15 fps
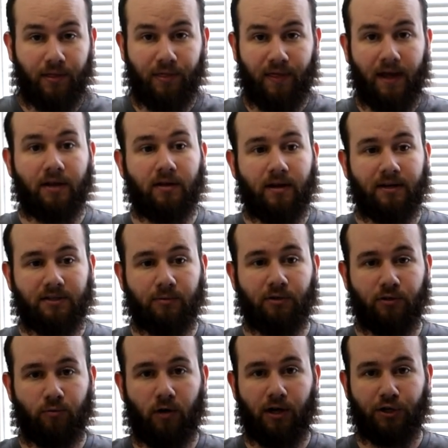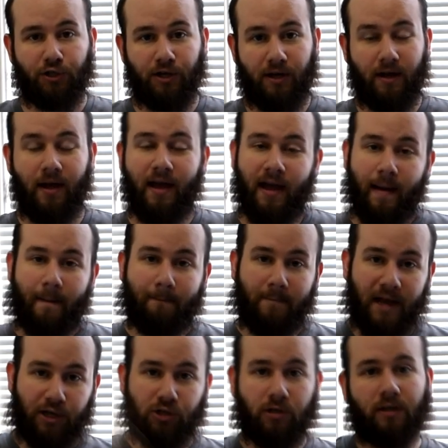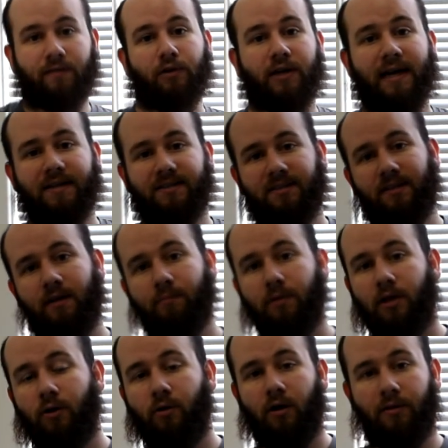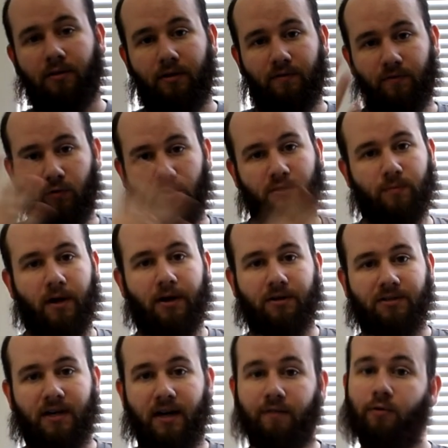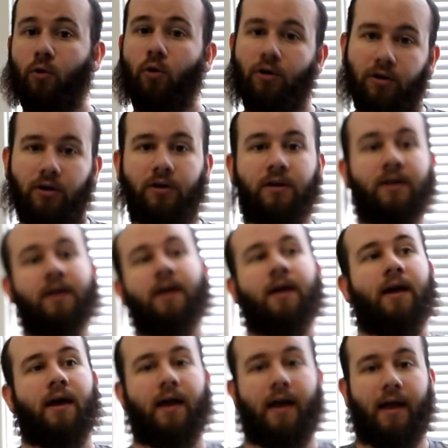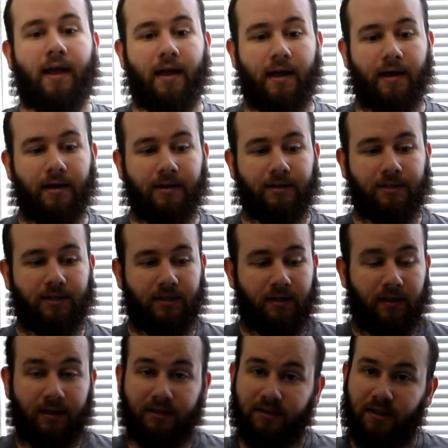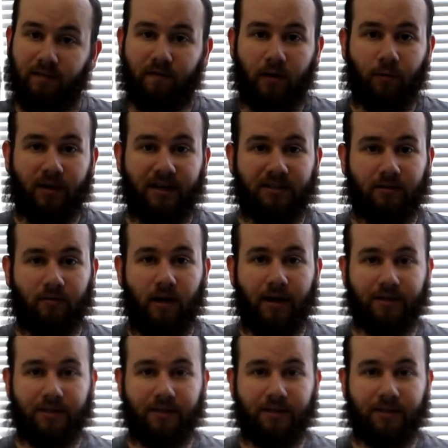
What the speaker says: Thank you guys so much for watching. Make sure to leave your guesses down below on the 4 spiders I've ordered, and let's see if anyone gets it right.